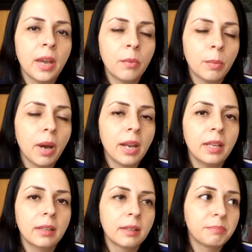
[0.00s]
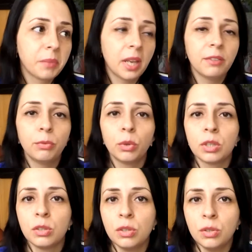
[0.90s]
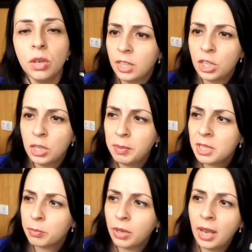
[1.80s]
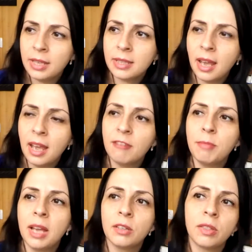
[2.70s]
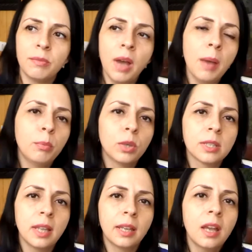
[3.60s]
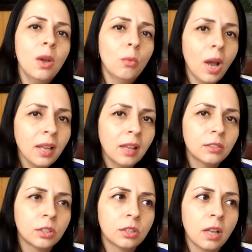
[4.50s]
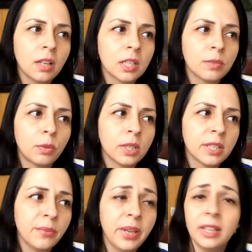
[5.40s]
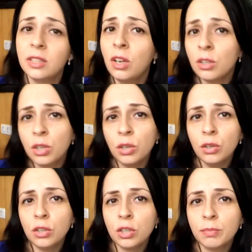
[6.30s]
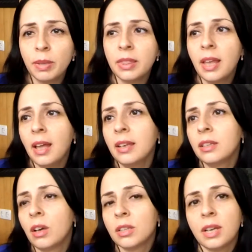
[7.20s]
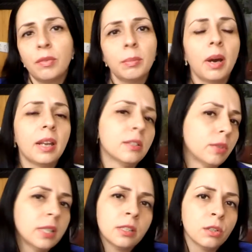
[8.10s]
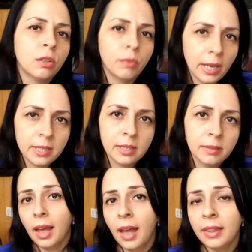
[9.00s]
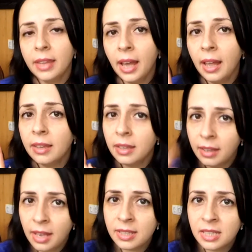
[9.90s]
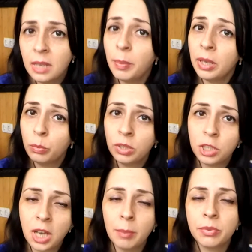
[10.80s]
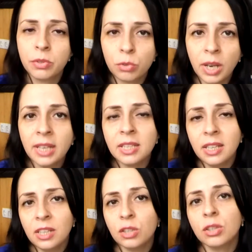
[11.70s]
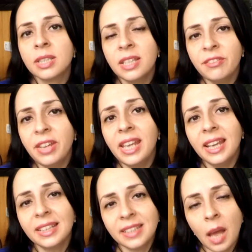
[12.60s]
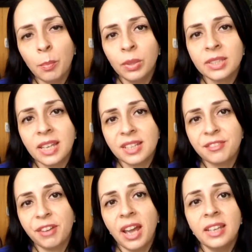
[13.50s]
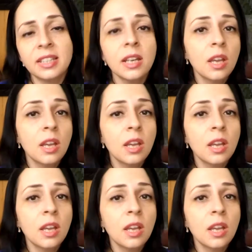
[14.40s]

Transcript: everybody can afford to do. The cheapest price I have met on the web was like $100 for a CV. It's not huge, but then not everybody is ready to invest. And then the last tip, and we'll jump straight into CV examples that I find